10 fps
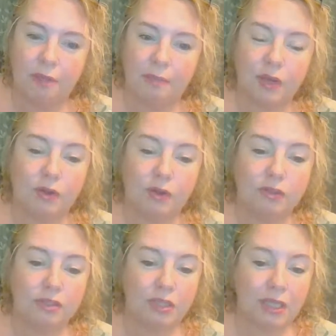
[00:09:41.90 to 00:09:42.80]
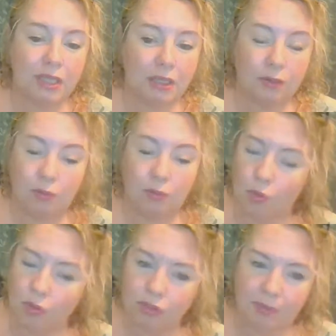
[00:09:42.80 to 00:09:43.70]
because he
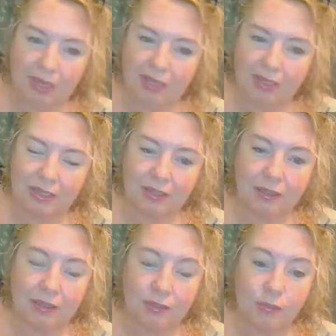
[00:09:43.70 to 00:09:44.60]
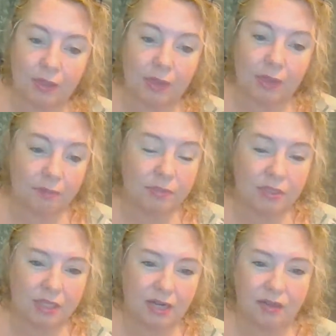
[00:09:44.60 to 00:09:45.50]
automatically, when they
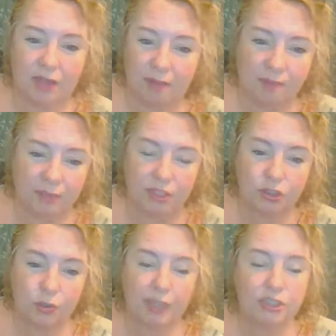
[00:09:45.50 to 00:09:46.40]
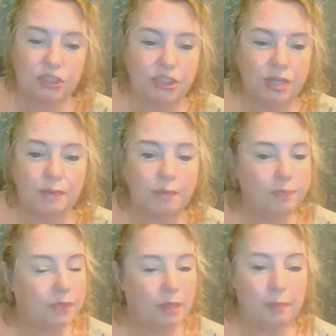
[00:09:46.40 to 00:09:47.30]
started their situationship,
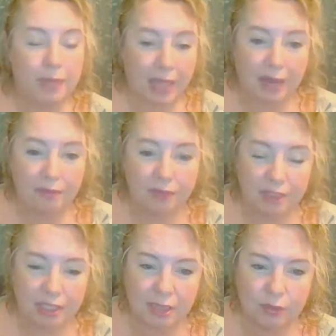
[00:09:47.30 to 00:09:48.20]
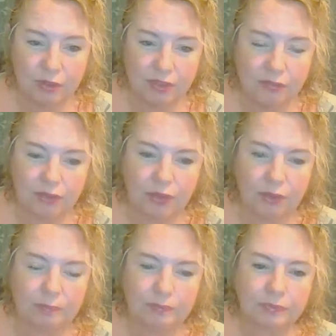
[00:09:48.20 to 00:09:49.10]
became physically abusive with
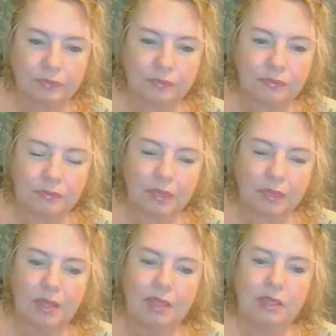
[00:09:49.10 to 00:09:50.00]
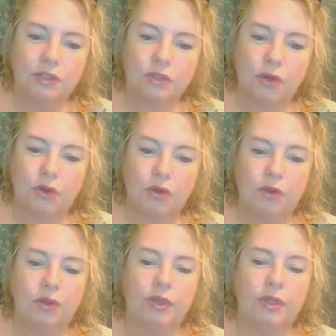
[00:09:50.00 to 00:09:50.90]
her.
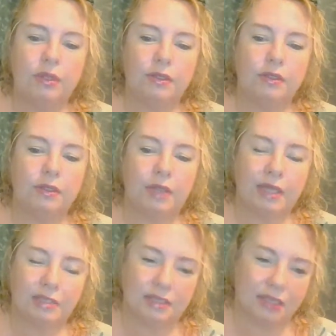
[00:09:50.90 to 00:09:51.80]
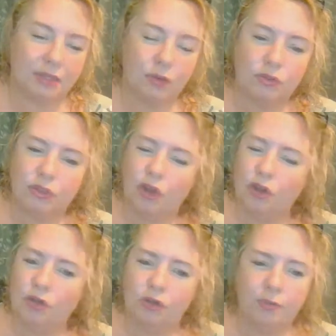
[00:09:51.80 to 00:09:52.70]
So, as I said,
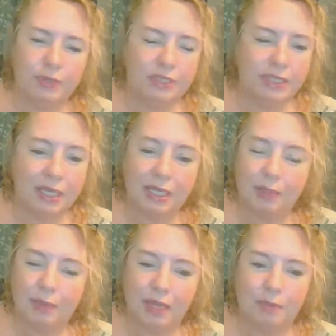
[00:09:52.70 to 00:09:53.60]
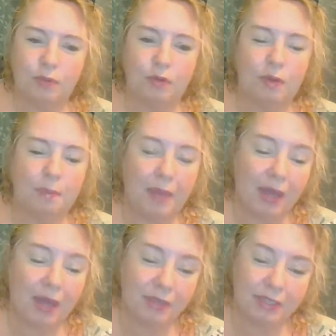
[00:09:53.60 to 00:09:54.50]
don't be telling people
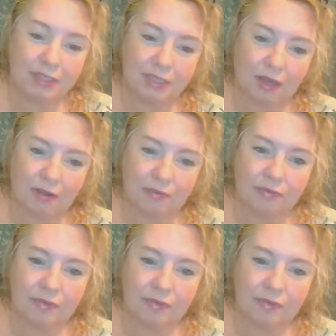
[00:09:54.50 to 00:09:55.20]
about this stuff.